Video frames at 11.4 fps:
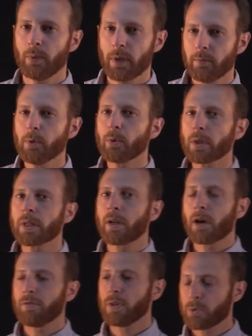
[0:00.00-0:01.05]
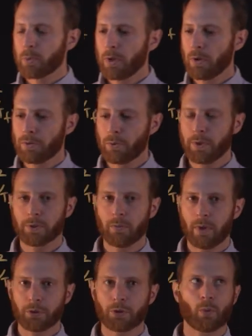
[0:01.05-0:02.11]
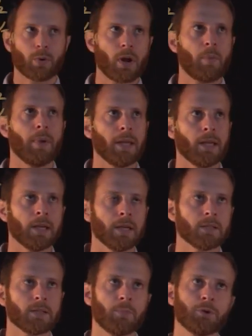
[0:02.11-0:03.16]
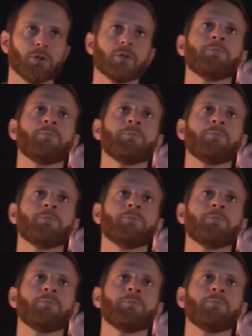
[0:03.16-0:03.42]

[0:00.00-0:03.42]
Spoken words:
We have to be really careful as we go through this and make sure that we're not making any assumptions.